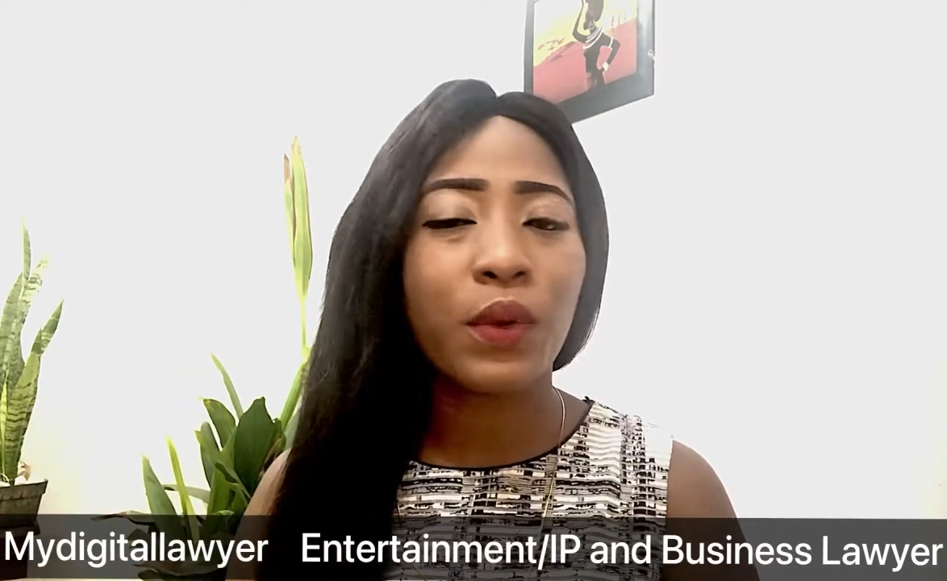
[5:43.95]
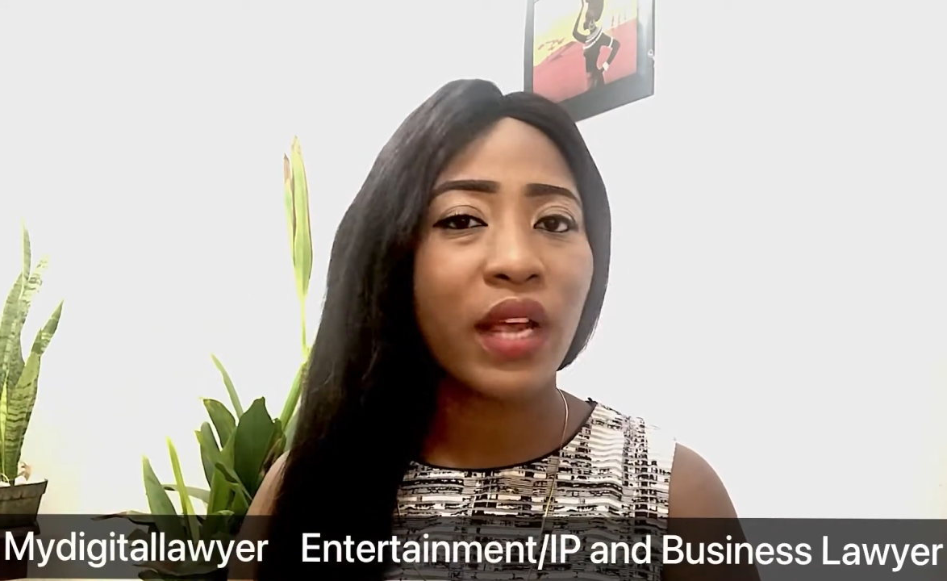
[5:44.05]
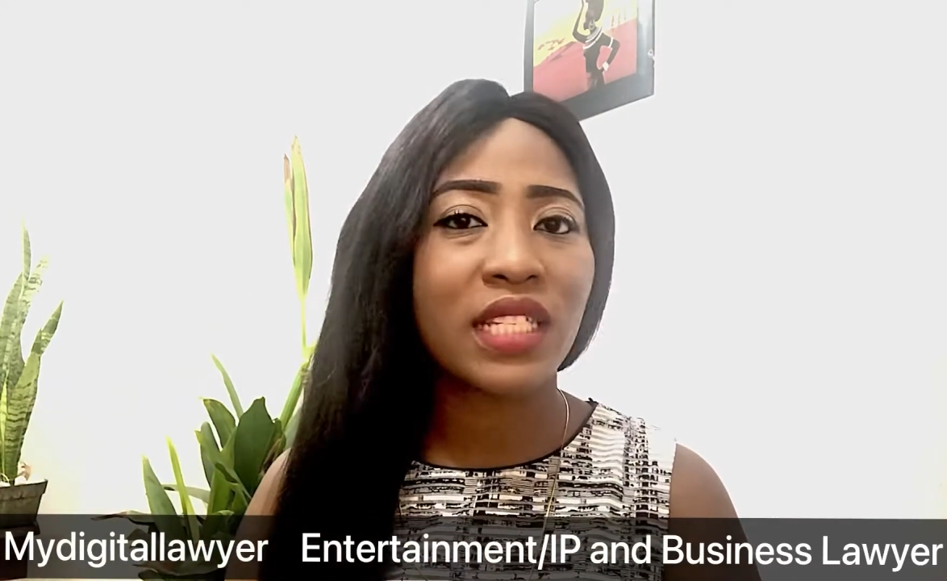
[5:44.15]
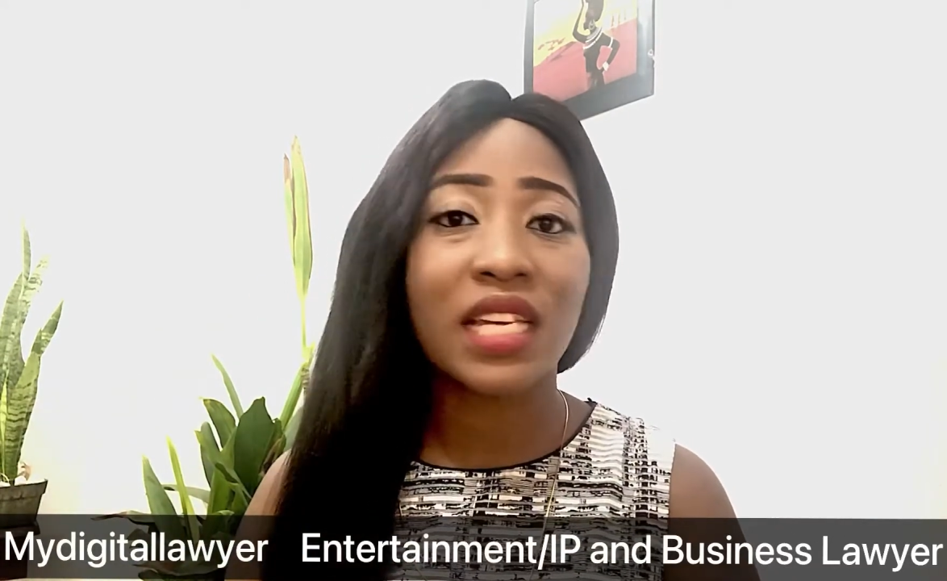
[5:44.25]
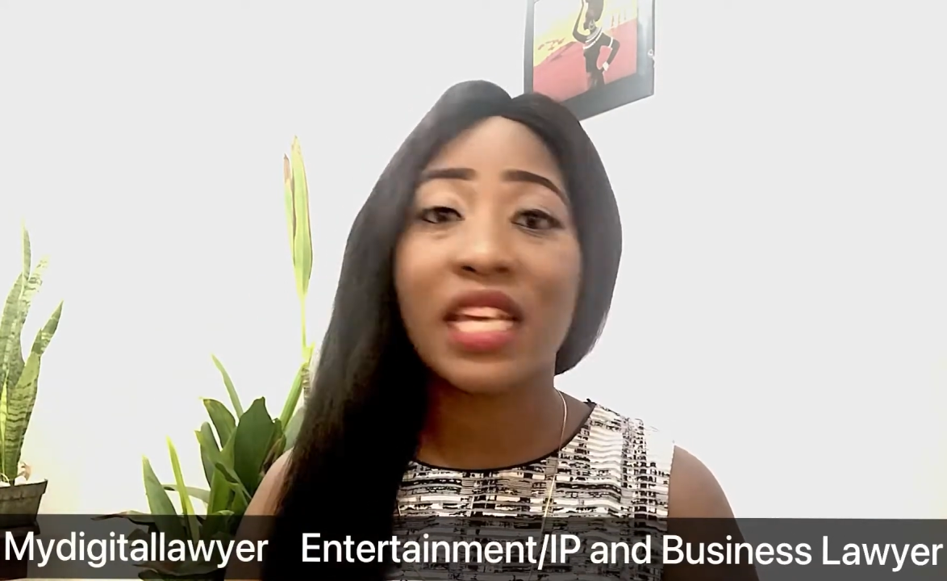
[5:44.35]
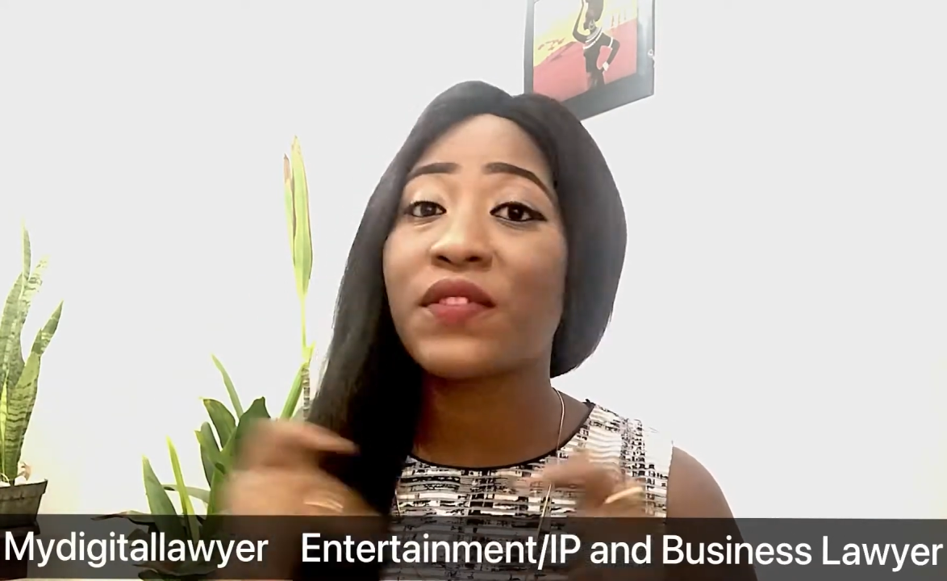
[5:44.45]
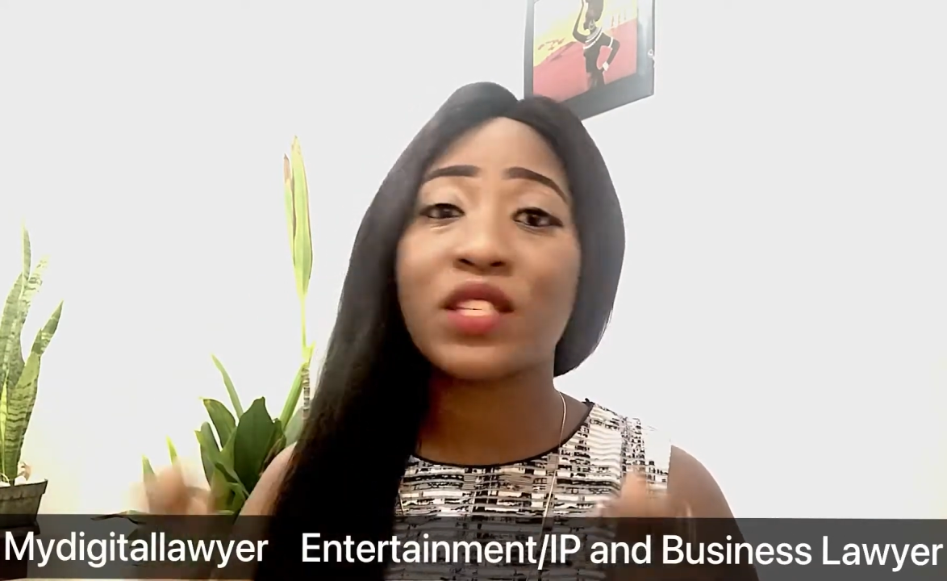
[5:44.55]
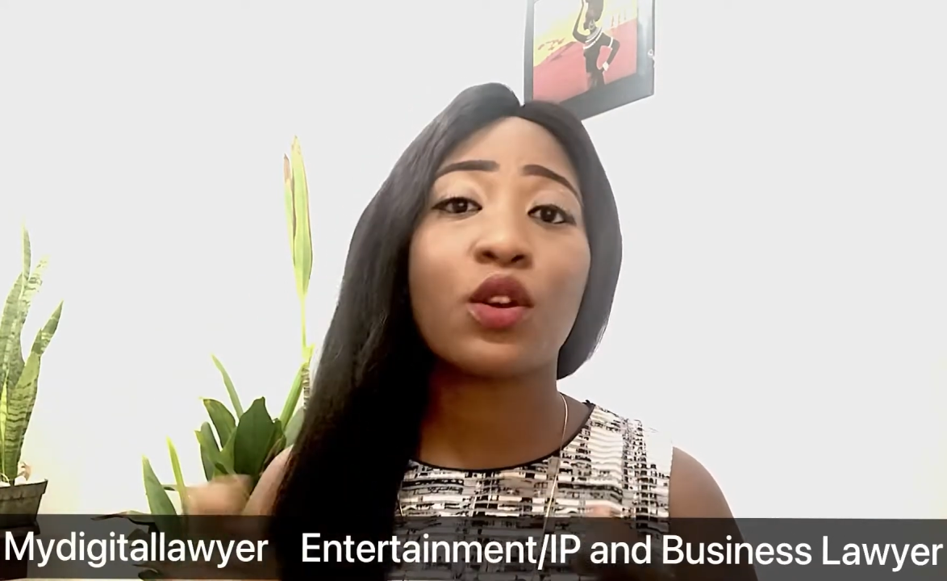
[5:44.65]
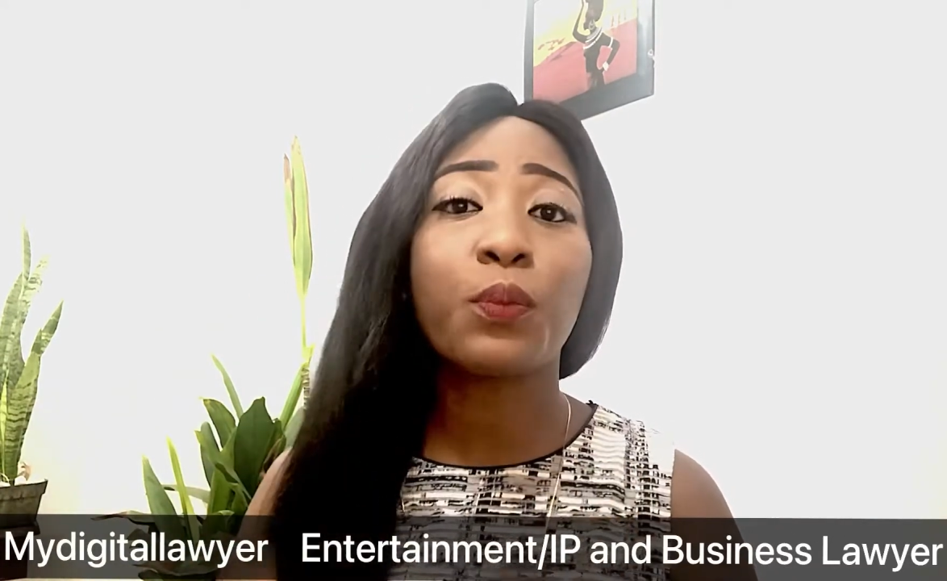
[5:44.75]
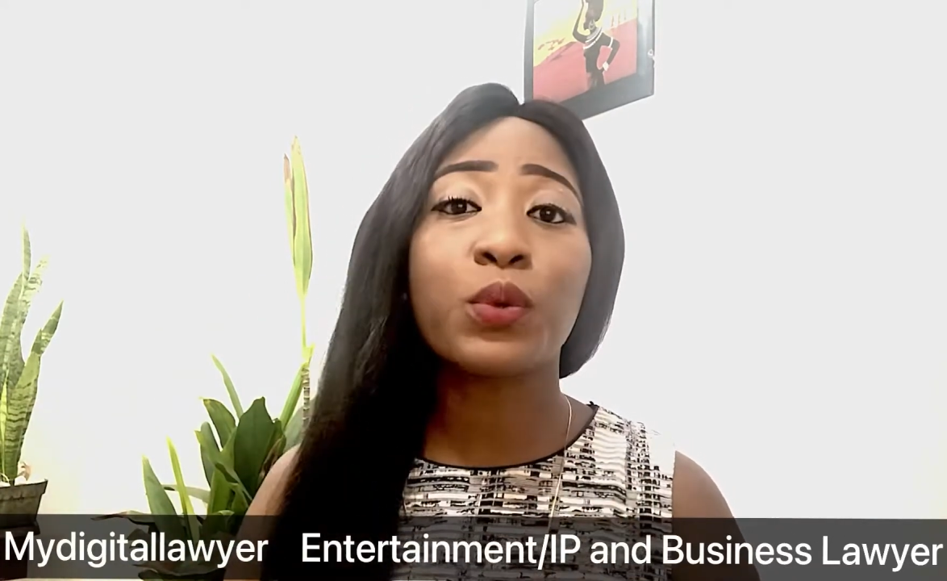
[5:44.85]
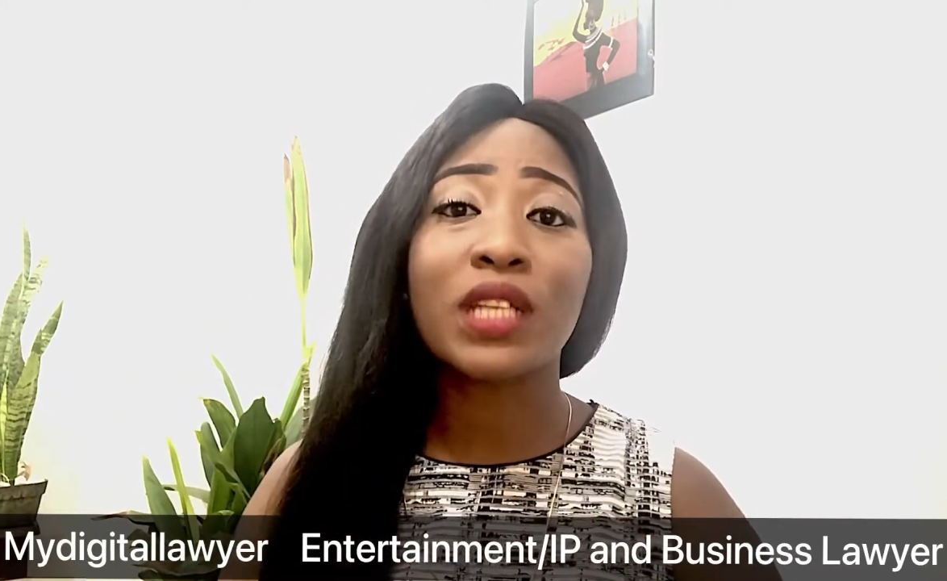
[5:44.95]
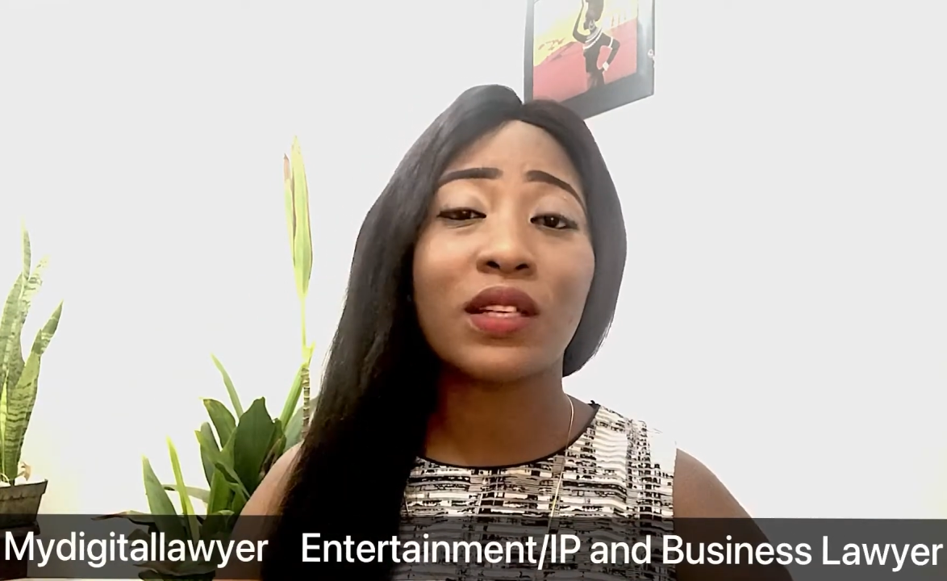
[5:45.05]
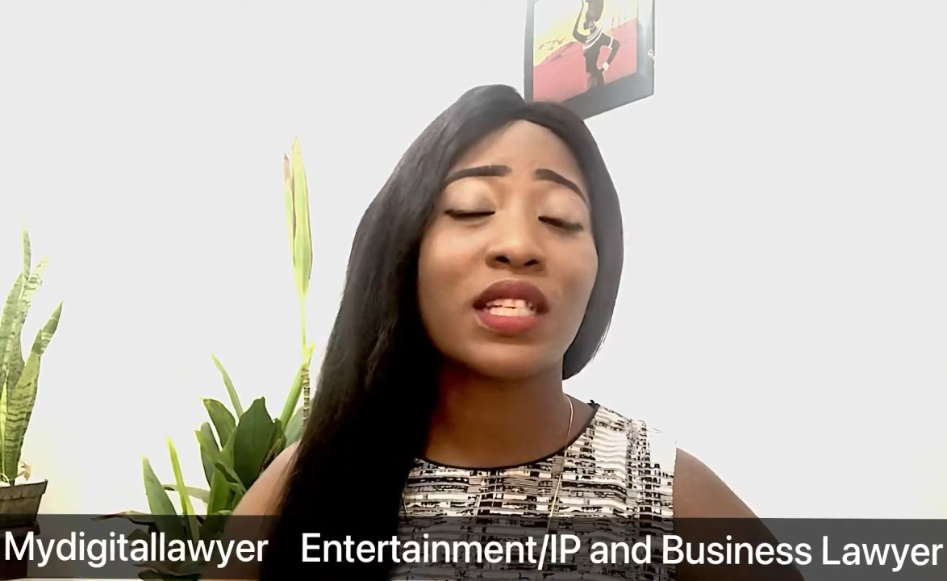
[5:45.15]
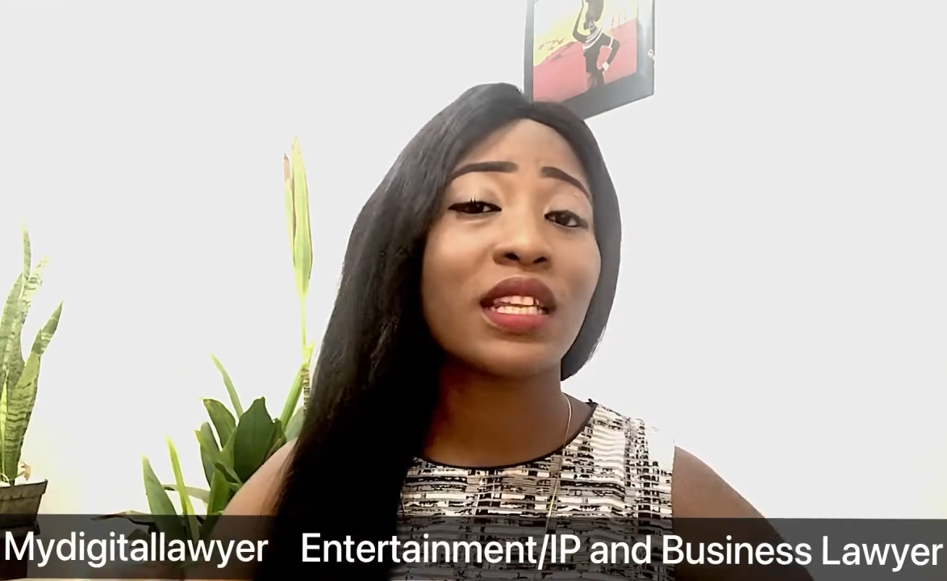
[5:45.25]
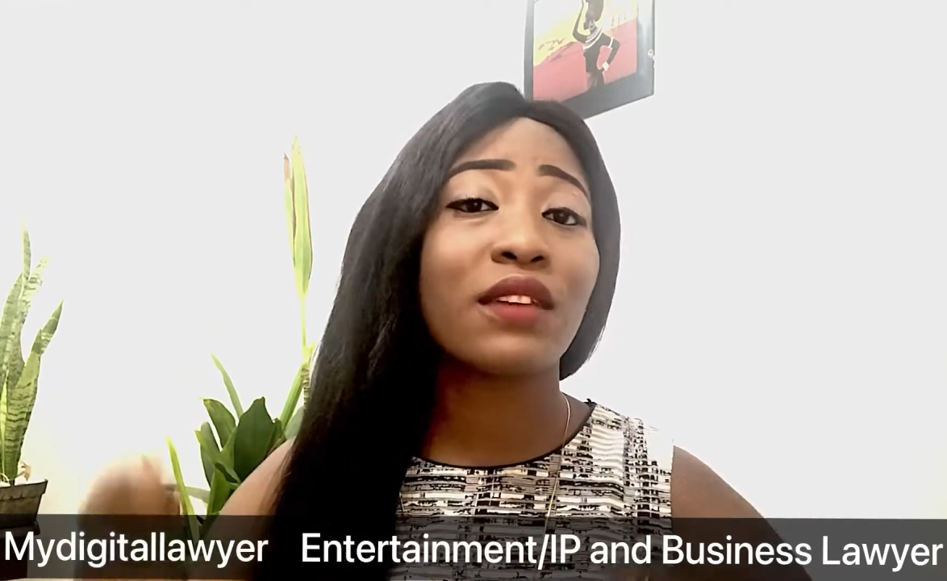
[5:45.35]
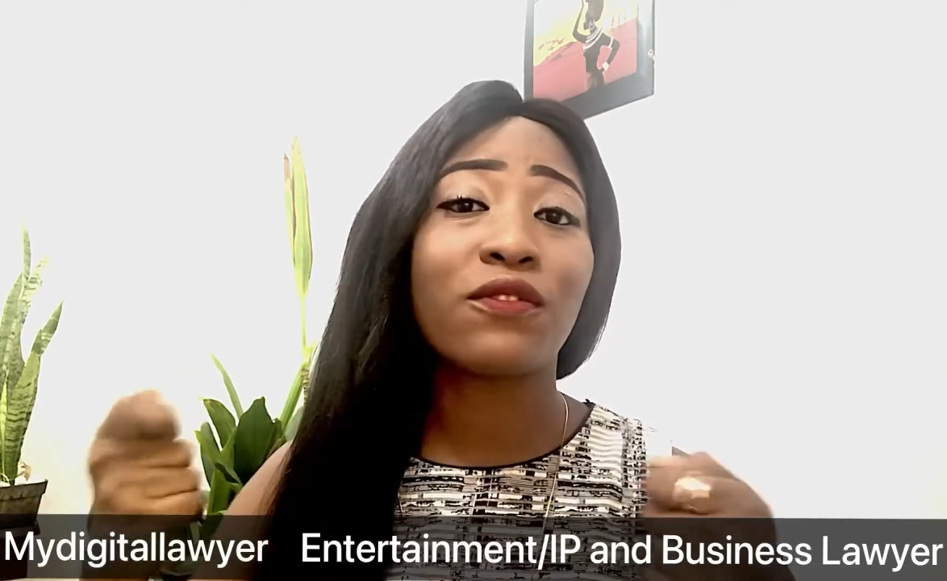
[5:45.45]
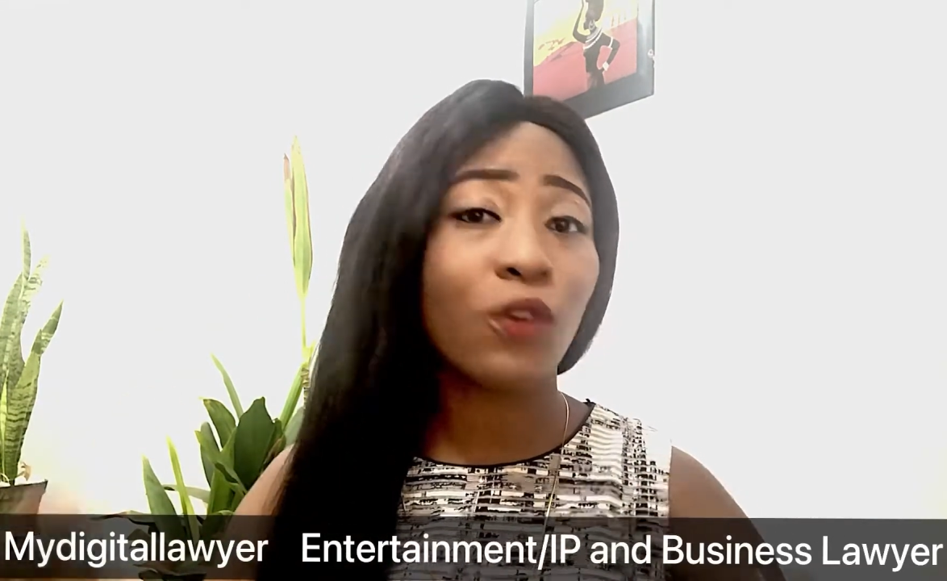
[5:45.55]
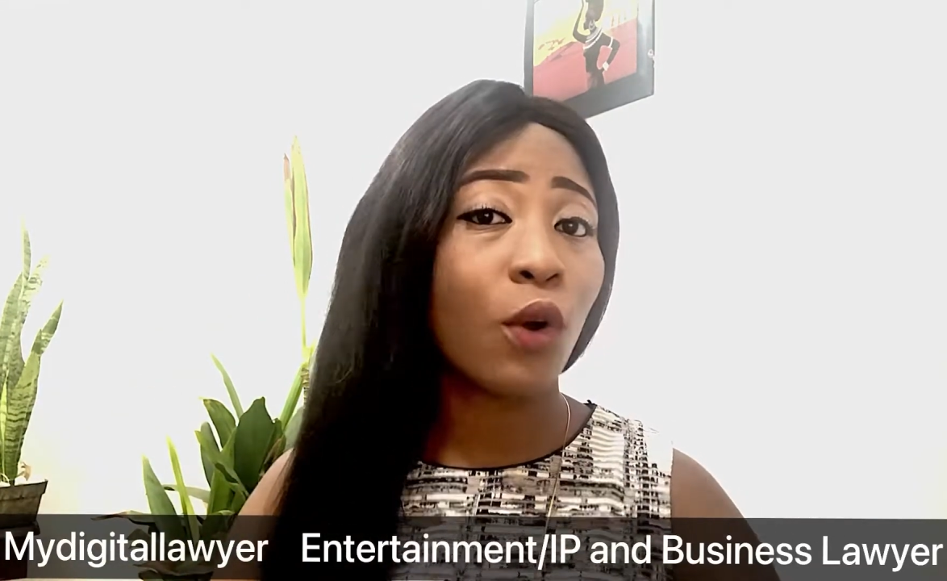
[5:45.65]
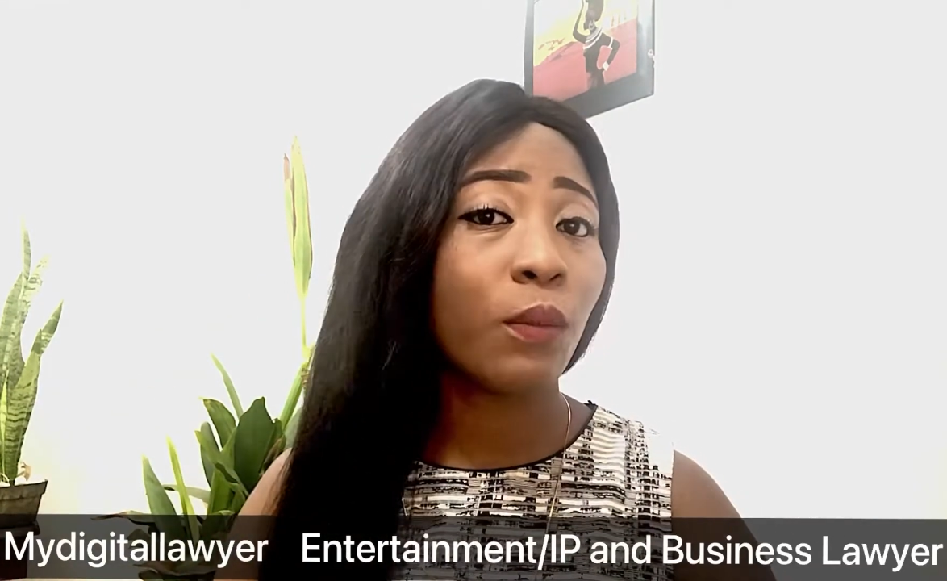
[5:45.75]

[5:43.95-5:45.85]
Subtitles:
is that if it's not put out in a form,